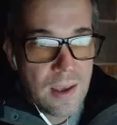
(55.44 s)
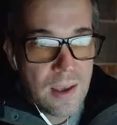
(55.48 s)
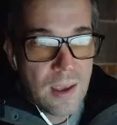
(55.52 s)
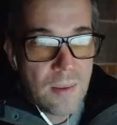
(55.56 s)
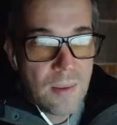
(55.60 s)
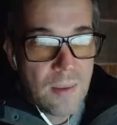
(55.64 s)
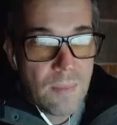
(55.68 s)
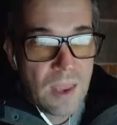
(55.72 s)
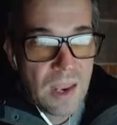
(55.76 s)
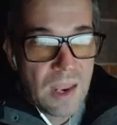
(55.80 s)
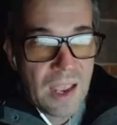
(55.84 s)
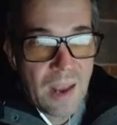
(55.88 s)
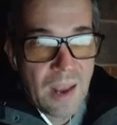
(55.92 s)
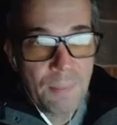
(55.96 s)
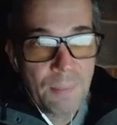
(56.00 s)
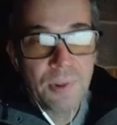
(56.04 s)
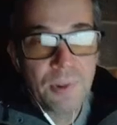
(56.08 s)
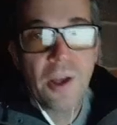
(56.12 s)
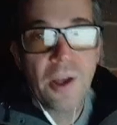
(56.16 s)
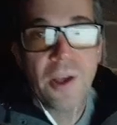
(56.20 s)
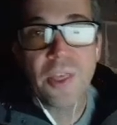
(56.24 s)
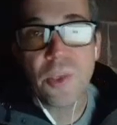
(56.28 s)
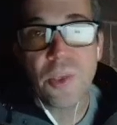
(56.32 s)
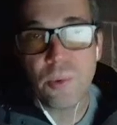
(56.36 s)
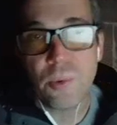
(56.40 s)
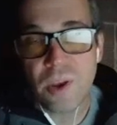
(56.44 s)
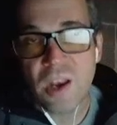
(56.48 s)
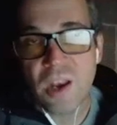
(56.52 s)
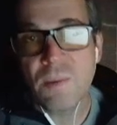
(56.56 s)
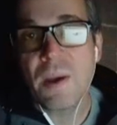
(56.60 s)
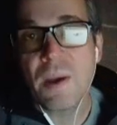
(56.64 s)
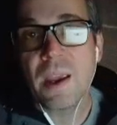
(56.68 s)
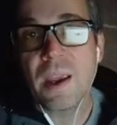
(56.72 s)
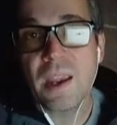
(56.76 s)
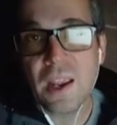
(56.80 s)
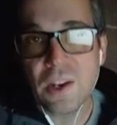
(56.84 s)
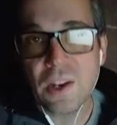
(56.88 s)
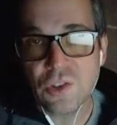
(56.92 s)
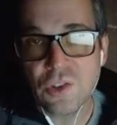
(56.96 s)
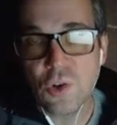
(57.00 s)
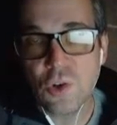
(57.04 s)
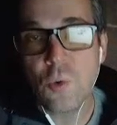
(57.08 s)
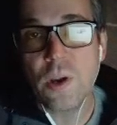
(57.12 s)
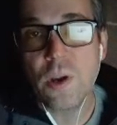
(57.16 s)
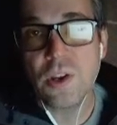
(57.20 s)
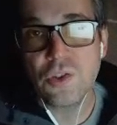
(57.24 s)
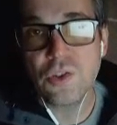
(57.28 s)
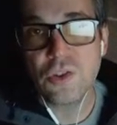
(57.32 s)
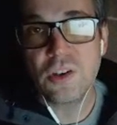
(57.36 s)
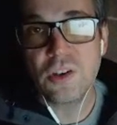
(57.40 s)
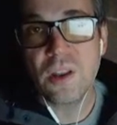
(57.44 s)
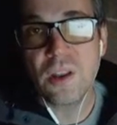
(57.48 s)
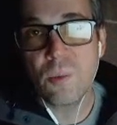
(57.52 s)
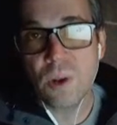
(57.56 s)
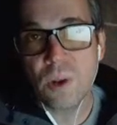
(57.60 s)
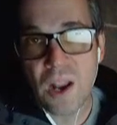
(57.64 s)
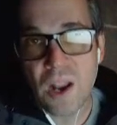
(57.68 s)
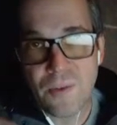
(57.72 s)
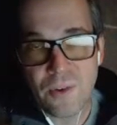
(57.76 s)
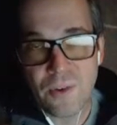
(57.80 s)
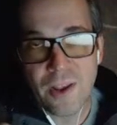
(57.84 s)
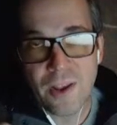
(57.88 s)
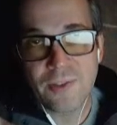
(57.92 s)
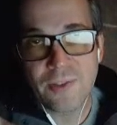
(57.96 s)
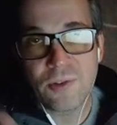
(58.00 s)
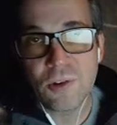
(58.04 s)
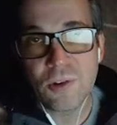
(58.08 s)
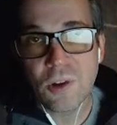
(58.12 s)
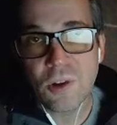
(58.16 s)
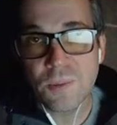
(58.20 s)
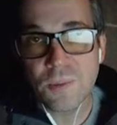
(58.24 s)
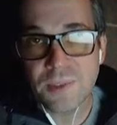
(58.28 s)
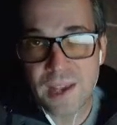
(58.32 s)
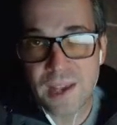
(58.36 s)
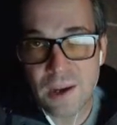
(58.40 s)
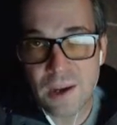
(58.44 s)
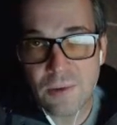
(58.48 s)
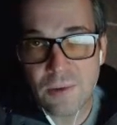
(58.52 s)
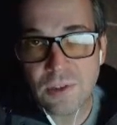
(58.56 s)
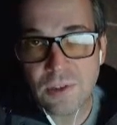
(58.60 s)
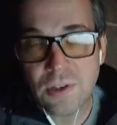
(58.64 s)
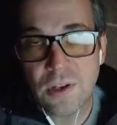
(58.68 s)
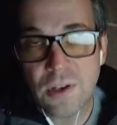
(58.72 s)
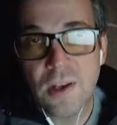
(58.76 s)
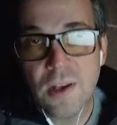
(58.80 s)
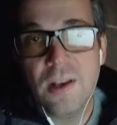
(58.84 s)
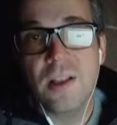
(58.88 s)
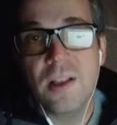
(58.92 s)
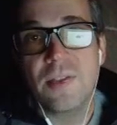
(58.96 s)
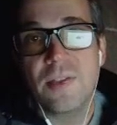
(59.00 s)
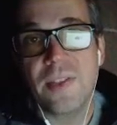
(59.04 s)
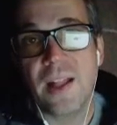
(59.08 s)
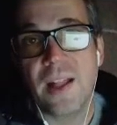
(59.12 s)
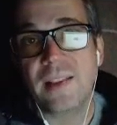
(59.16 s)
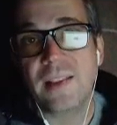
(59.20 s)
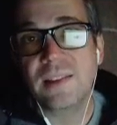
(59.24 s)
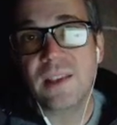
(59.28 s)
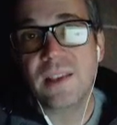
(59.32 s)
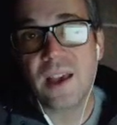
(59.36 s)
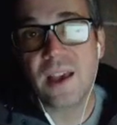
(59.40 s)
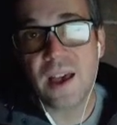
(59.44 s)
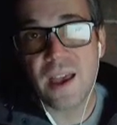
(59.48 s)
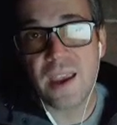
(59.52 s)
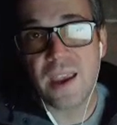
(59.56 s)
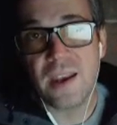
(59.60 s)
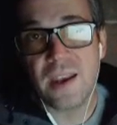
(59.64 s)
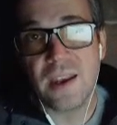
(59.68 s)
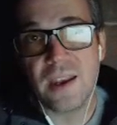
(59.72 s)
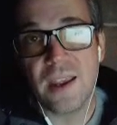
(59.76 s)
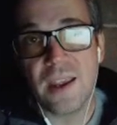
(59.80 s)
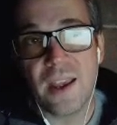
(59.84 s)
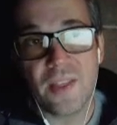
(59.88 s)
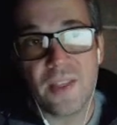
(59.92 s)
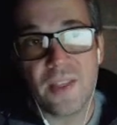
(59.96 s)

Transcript: meaning I'd plug 3 into my h equation, and whatever answer comes out, that's the height at